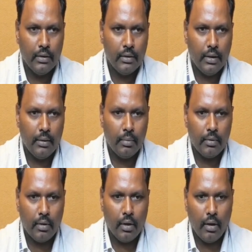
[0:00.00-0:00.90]
Then
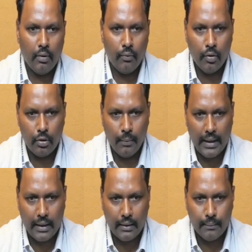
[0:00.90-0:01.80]
fourth
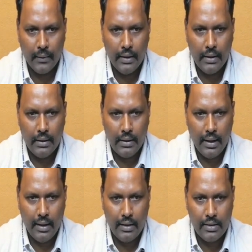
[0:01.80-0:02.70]
pattern,
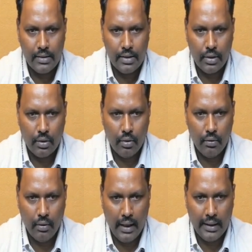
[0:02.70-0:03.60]
A is a 0,
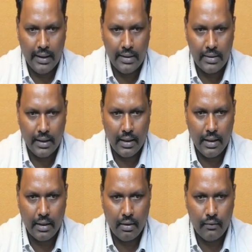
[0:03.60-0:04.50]
again second
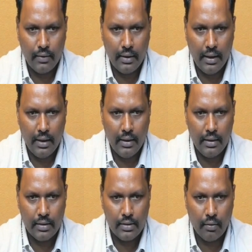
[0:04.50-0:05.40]
letter of the A it
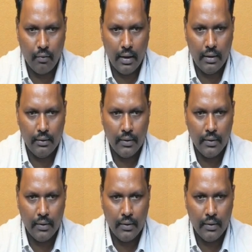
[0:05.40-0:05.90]
is a 1,